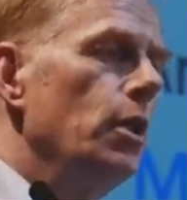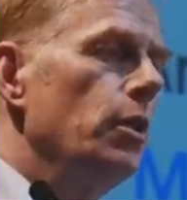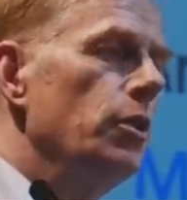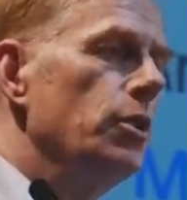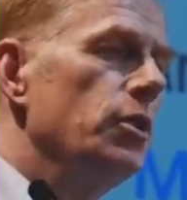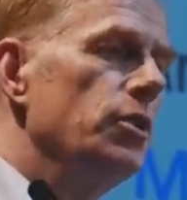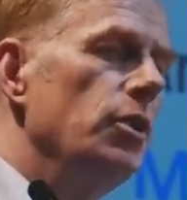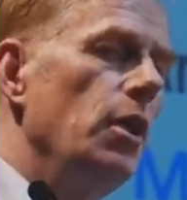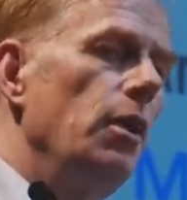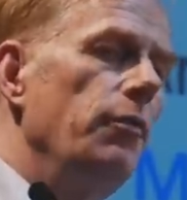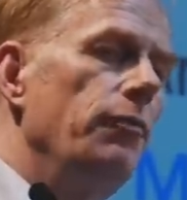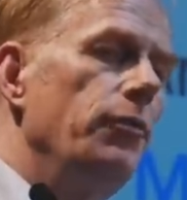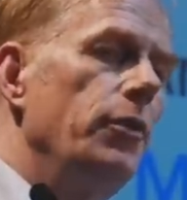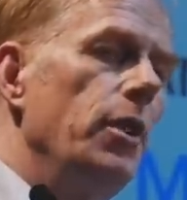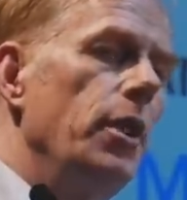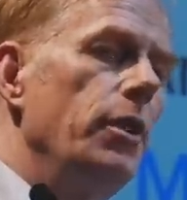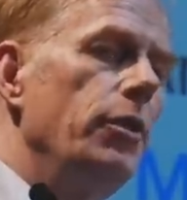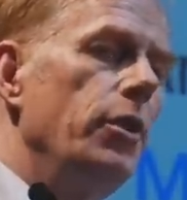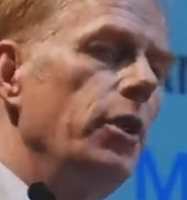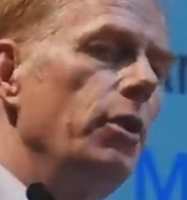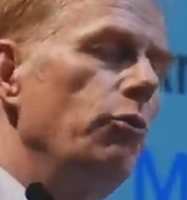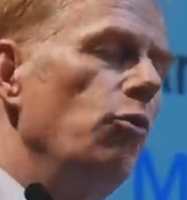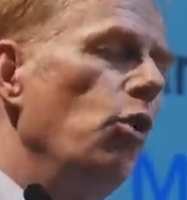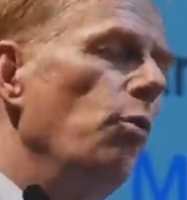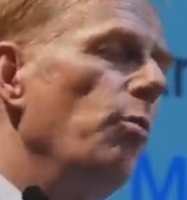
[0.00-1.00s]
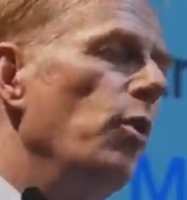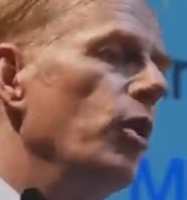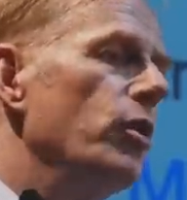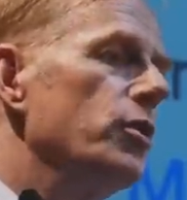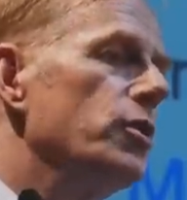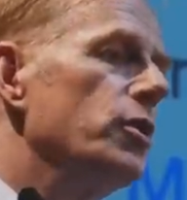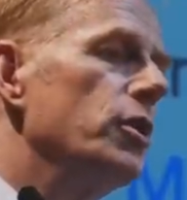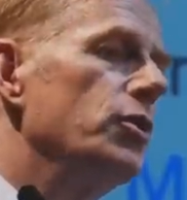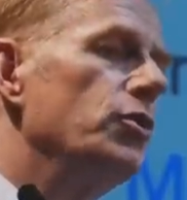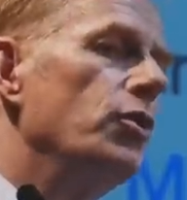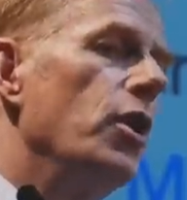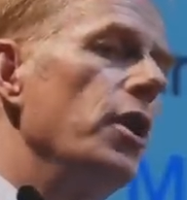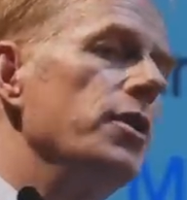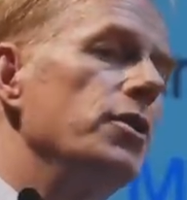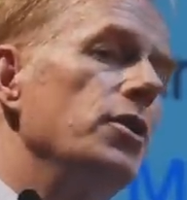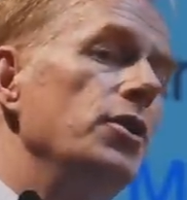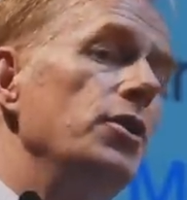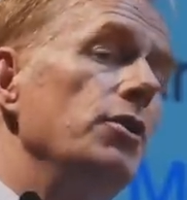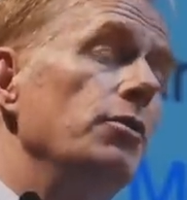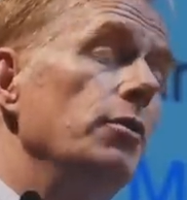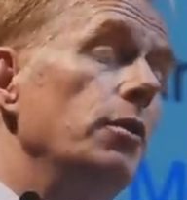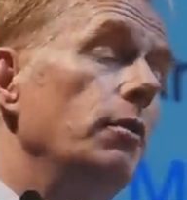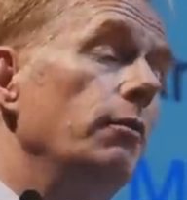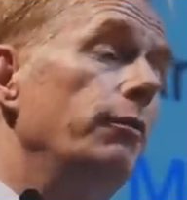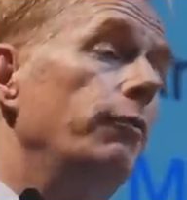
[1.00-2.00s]
The stuff that the robots are trying to
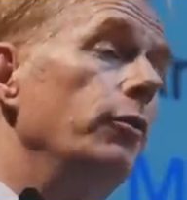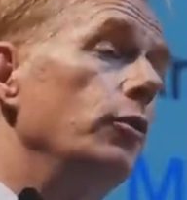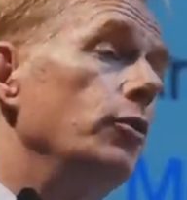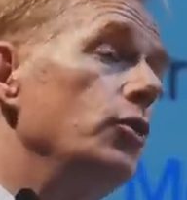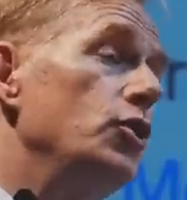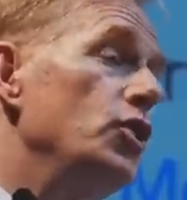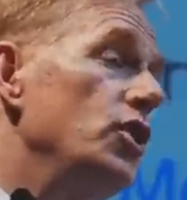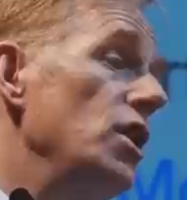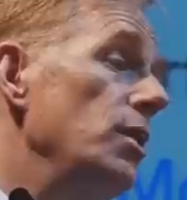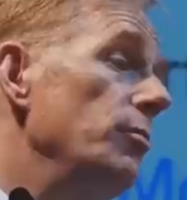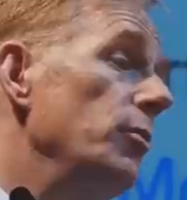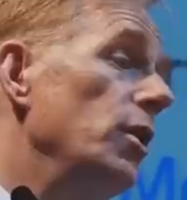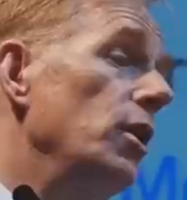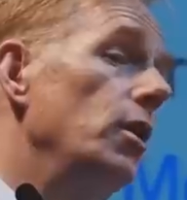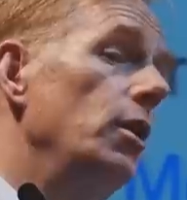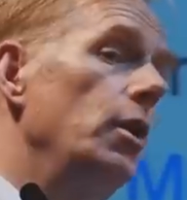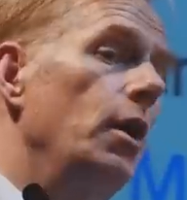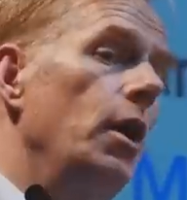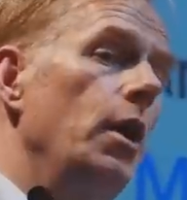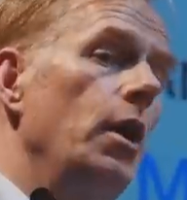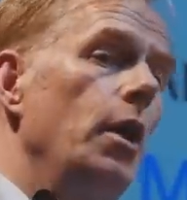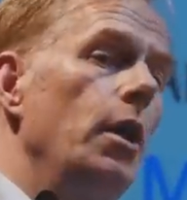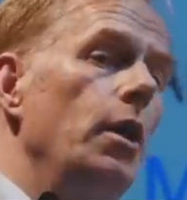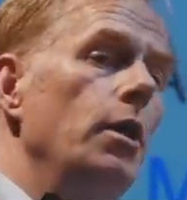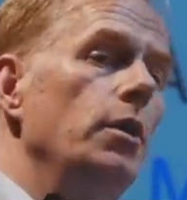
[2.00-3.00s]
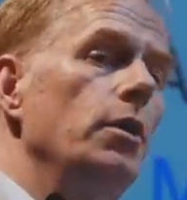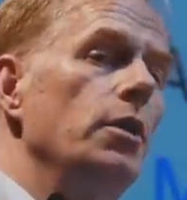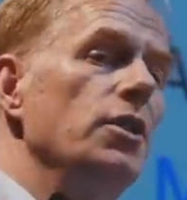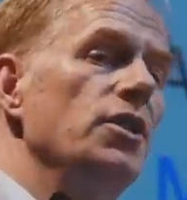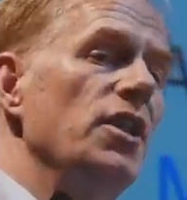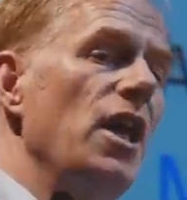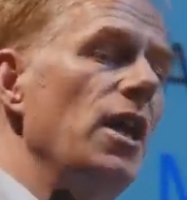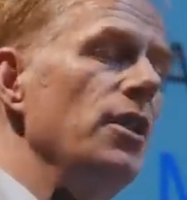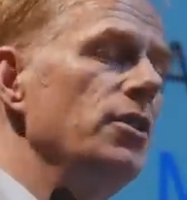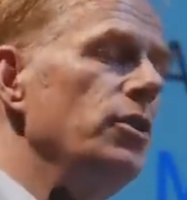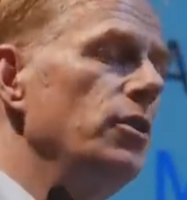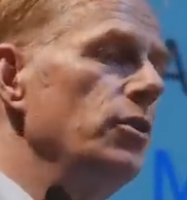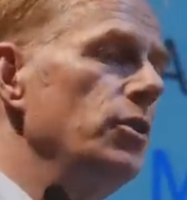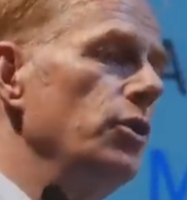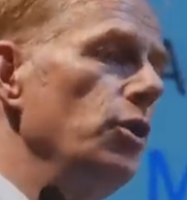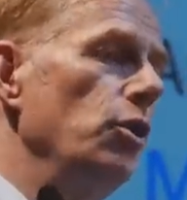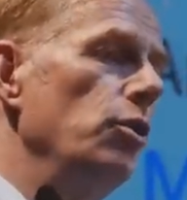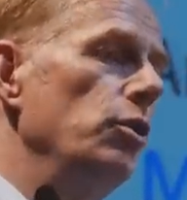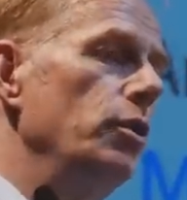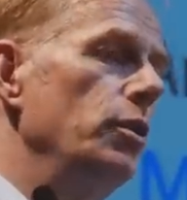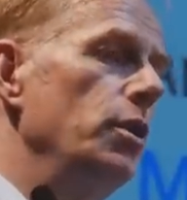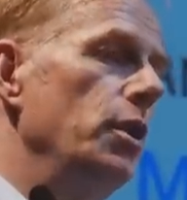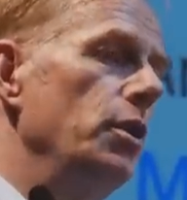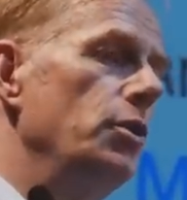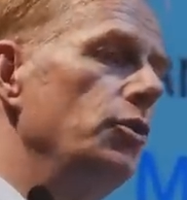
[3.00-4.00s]
do in the Fukushima uh, disaster
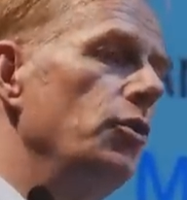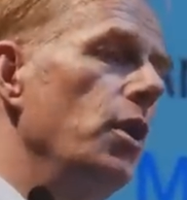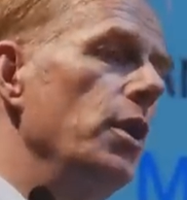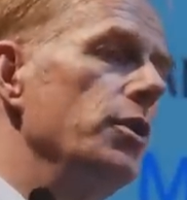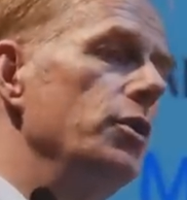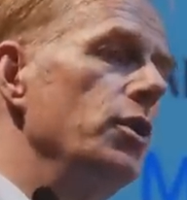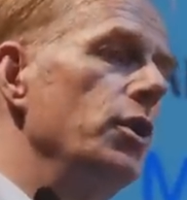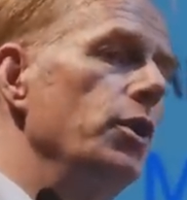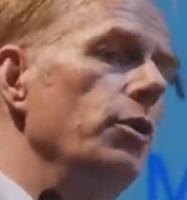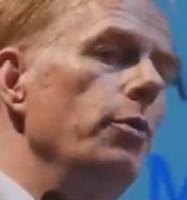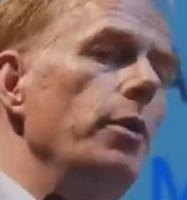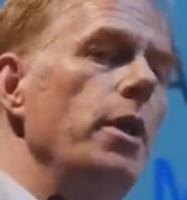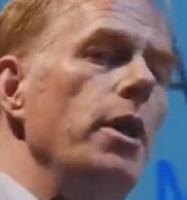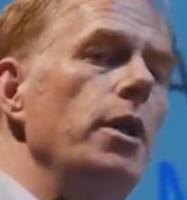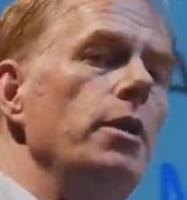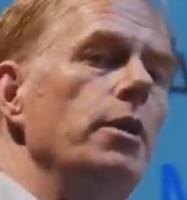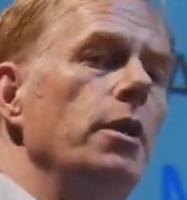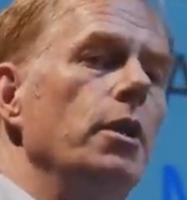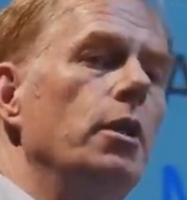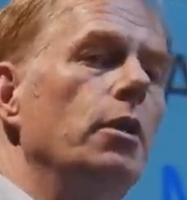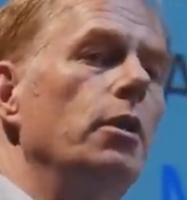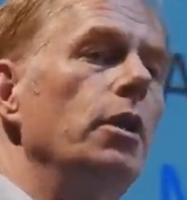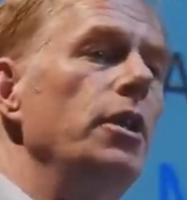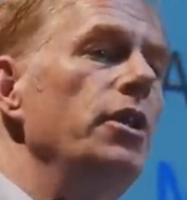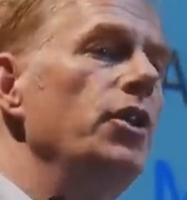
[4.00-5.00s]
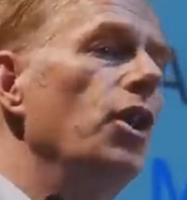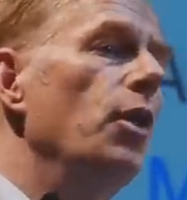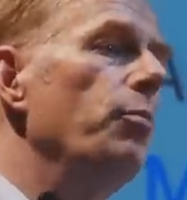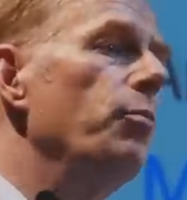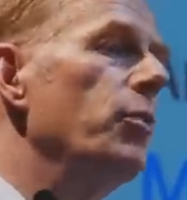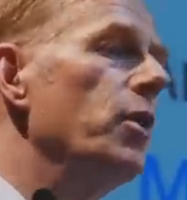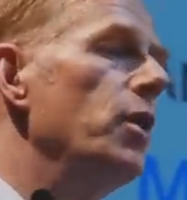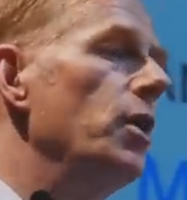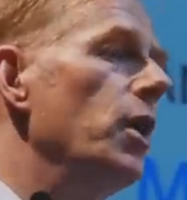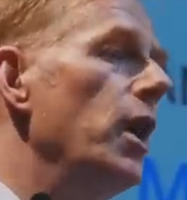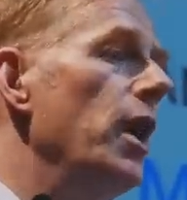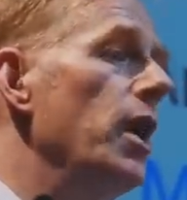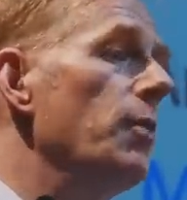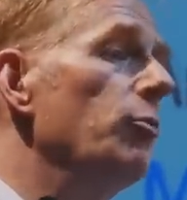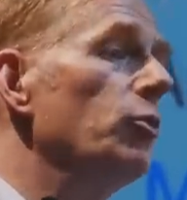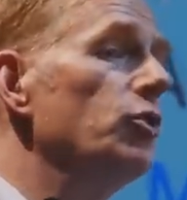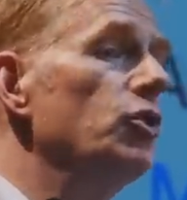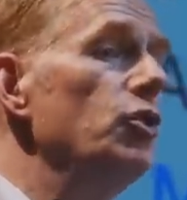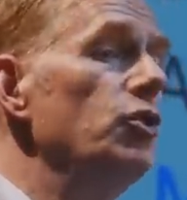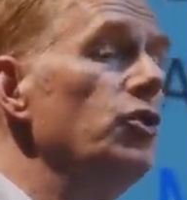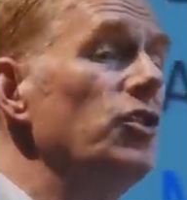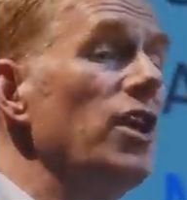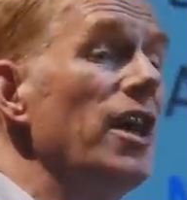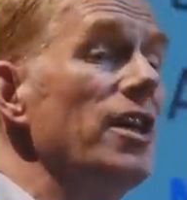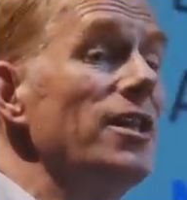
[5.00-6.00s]
zone, they're trying to go in and clean up. They're not able
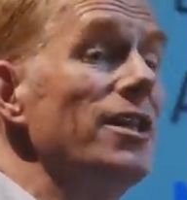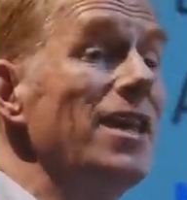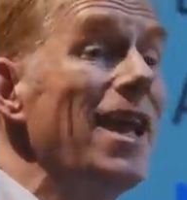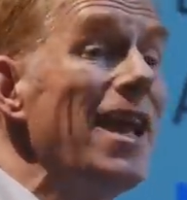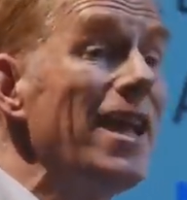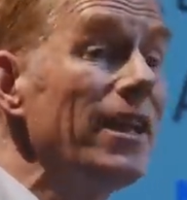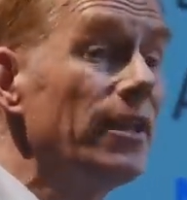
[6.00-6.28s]
to do that